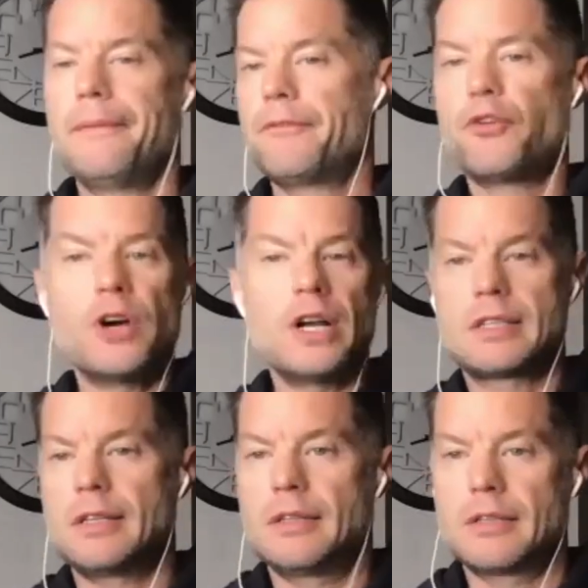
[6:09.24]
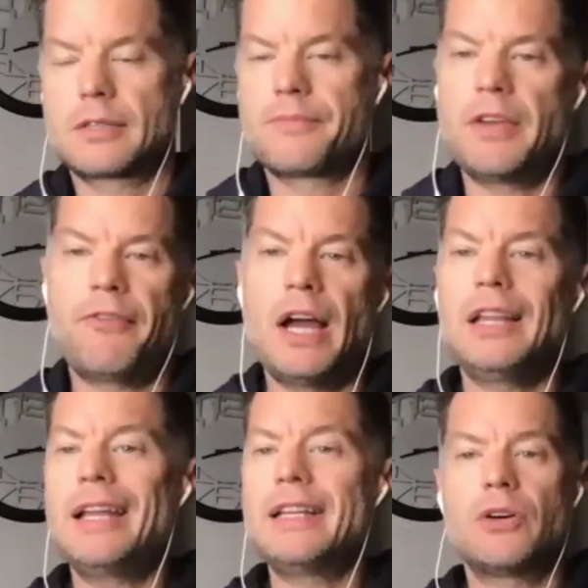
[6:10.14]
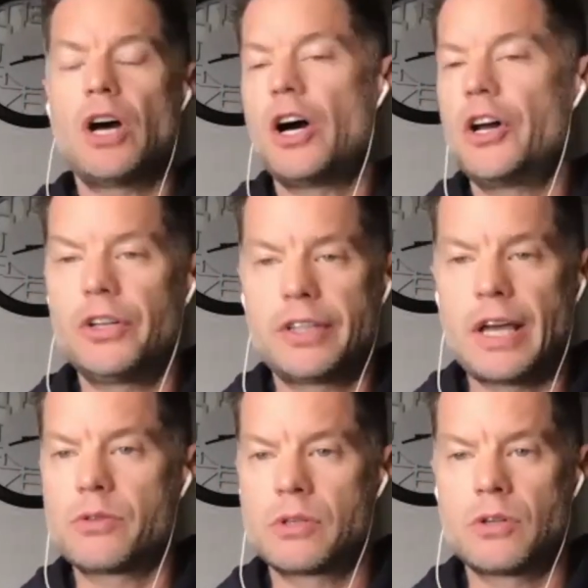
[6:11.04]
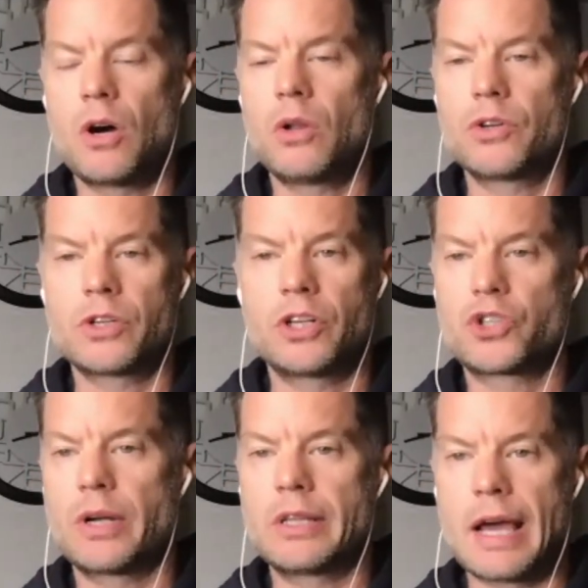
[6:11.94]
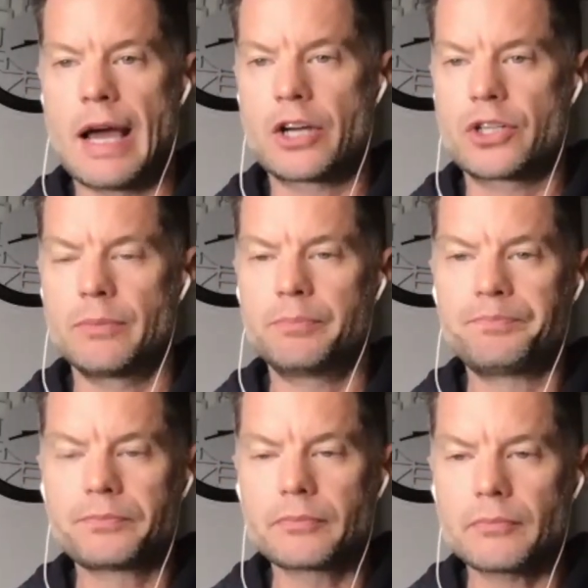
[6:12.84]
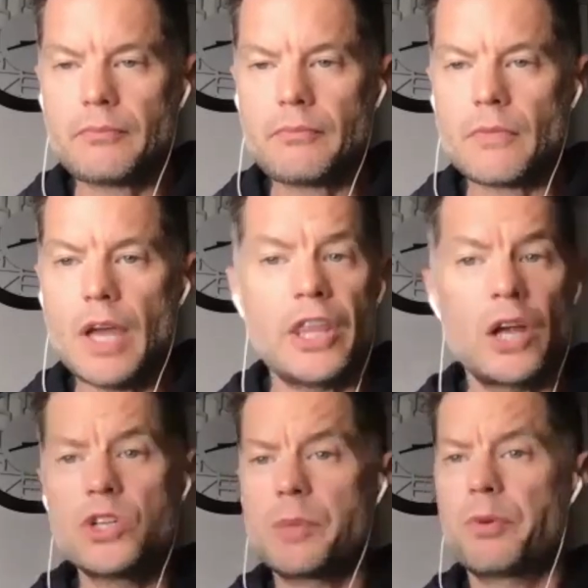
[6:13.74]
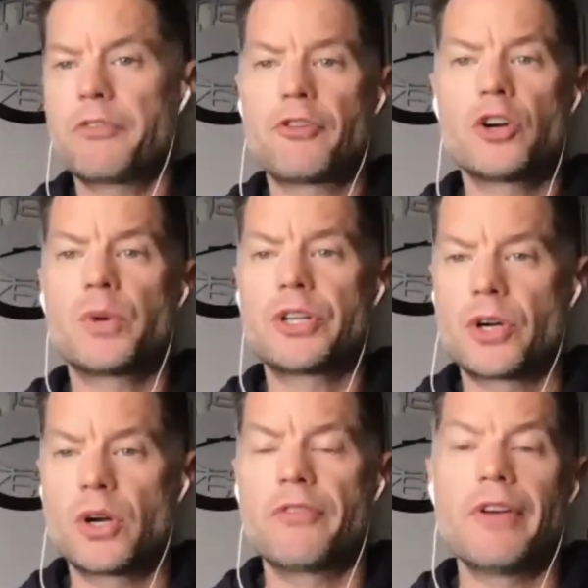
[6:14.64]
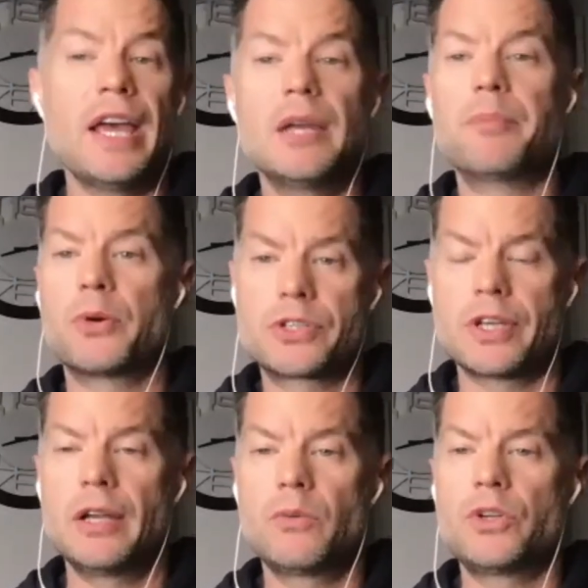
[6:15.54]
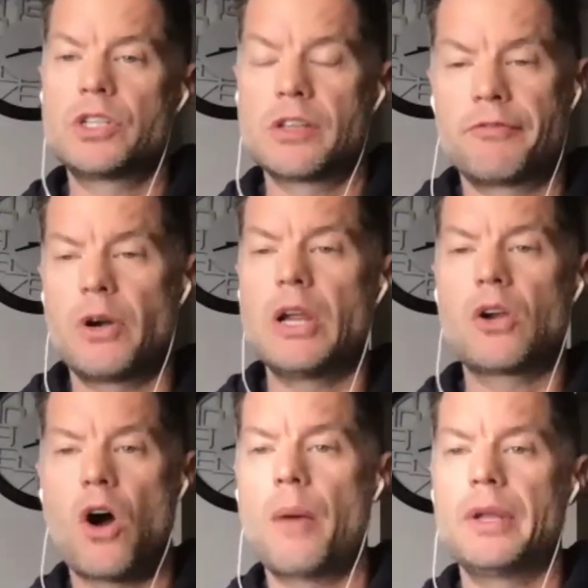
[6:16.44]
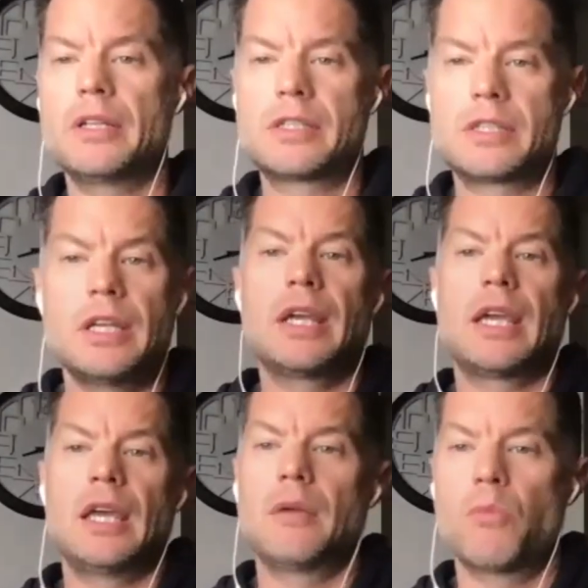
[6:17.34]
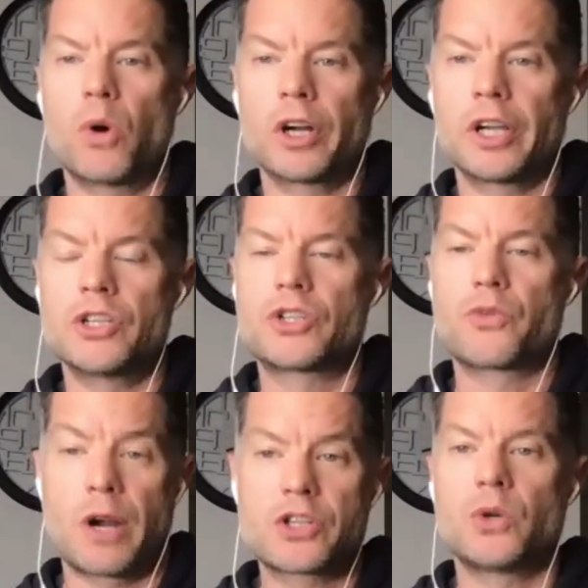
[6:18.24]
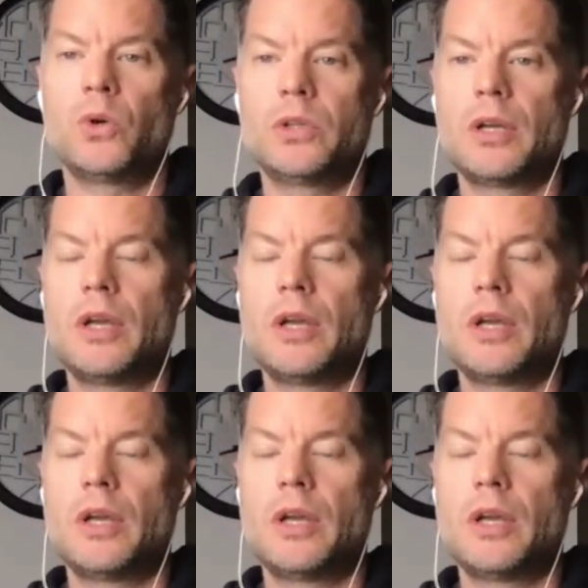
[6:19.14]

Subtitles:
For instance, if I lent out $100,000 on a transaction and there was a preferred return of 8%, which is a very common syndicated mortgage threshold,